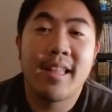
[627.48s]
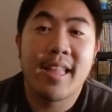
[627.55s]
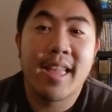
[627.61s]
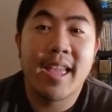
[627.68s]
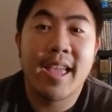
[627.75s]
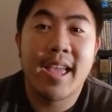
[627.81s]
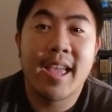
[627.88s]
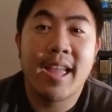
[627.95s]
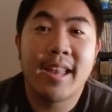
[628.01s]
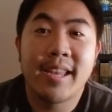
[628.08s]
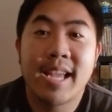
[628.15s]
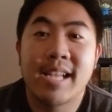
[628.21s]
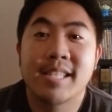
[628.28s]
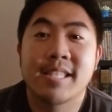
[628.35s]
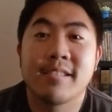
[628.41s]
And
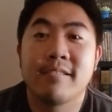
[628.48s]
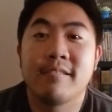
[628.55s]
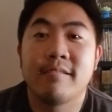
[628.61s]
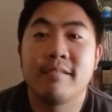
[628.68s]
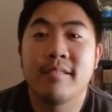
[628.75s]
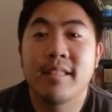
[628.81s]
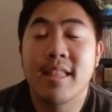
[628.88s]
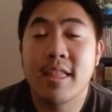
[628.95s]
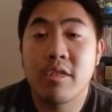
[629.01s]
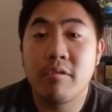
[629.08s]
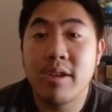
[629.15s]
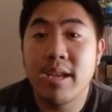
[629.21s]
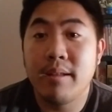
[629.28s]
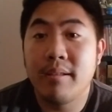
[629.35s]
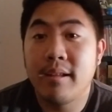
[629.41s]
yeah, so the
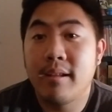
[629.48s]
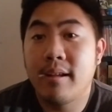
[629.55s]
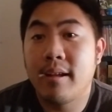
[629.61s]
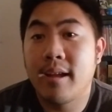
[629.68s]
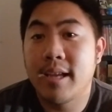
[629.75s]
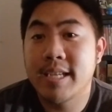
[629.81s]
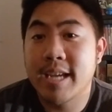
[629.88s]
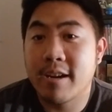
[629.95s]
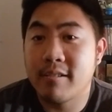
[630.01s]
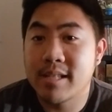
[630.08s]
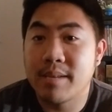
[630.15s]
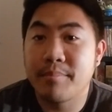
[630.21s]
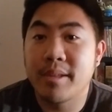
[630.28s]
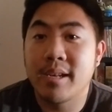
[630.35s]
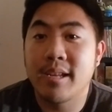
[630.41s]
three channels
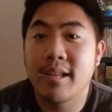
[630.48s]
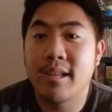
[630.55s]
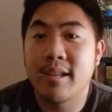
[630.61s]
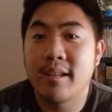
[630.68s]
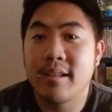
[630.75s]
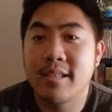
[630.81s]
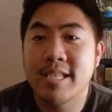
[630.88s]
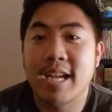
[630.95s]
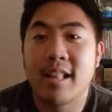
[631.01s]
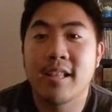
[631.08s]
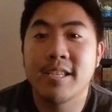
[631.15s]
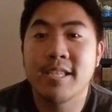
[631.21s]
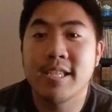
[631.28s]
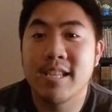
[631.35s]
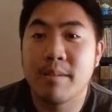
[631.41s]
I'm gonna
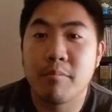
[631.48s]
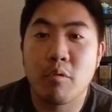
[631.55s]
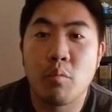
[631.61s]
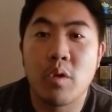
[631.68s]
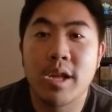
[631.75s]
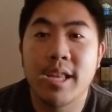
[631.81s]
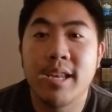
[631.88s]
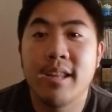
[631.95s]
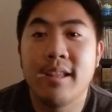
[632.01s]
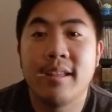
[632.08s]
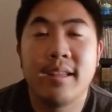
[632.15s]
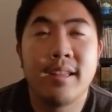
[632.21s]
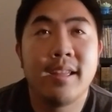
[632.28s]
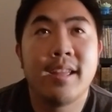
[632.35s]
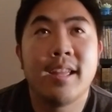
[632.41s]
challenge. Number one
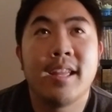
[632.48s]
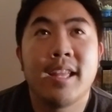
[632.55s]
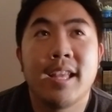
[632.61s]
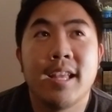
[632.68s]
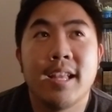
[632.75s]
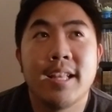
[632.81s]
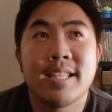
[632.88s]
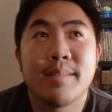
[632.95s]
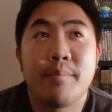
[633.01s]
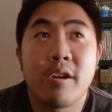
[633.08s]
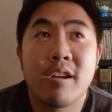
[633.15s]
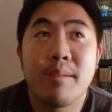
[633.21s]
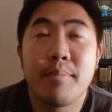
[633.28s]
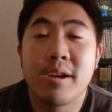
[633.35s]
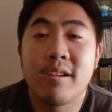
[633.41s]
is
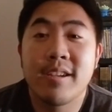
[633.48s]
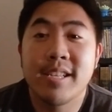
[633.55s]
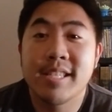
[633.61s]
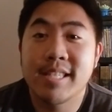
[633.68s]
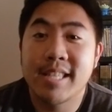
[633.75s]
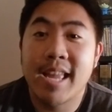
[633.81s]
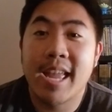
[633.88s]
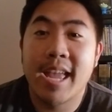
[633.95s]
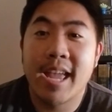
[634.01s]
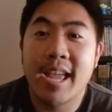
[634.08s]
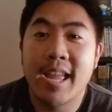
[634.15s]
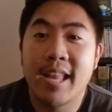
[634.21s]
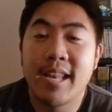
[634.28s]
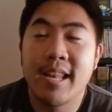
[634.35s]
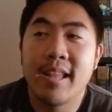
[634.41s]
Mary Berries,
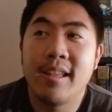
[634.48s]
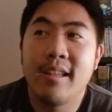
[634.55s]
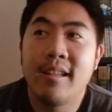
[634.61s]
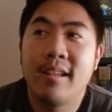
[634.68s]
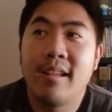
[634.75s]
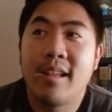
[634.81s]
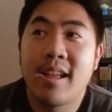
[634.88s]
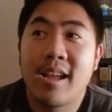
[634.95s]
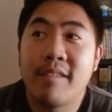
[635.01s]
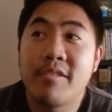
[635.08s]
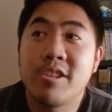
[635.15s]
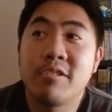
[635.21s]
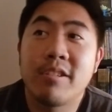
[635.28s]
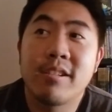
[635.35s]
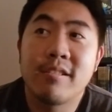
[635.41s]
and I've
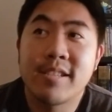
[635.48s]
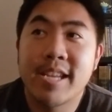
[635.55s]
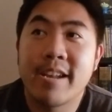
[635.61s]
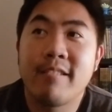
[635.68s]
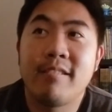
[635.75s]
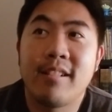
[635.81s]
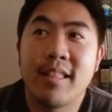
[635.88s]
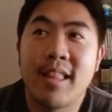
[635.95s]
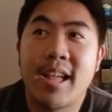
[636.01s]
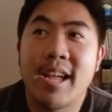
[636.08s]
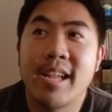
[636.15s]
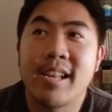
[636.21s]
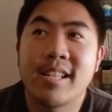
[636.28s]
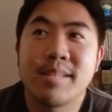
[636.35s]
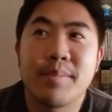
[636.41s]
enjoyed her channel a lot,
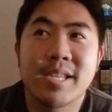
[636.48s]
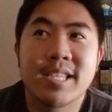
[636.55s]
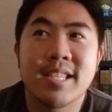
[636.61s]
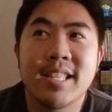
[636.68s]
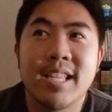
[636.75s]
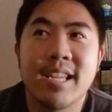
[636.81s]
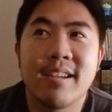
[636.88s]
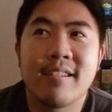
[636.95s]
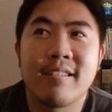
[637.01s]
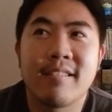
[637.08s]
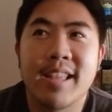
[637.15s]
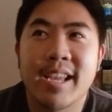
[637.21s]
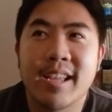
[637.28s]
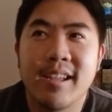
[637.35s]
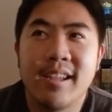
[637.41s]
especially her
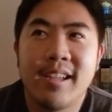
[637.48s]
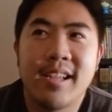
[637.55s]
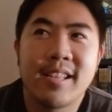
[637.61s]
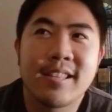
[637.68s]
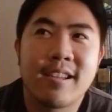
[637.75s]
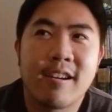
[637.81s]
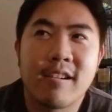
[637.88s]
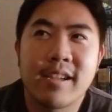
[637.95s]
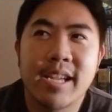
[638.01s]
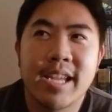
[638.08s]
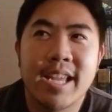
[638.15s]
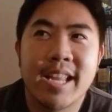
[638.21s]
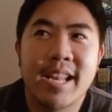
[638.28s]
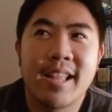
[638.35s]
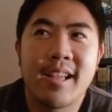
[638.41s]
like
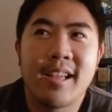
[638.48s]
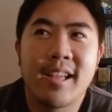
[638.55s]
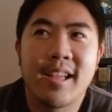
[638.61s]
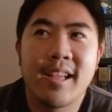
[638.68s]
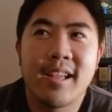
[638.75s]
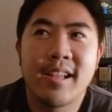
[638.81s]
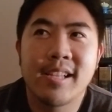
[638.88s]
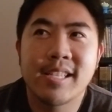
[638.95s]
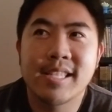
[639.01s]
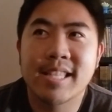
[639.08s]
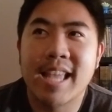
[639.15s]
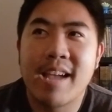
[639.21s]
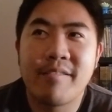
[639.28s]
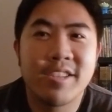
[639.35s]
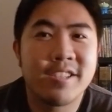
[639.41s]
Target
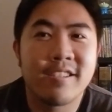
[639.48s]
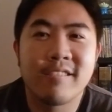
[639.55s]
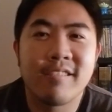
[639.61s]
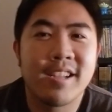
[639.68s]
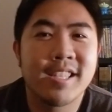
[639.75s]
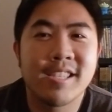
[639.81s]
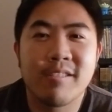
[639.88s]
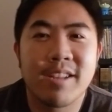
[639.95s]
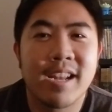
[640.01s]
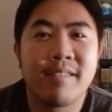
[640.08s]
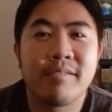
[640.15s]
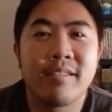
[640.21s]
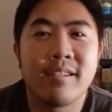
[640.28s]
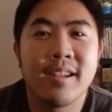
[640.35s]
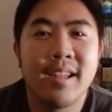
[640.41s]
scavenger runs or
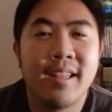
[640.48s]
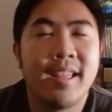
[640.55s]
whatever.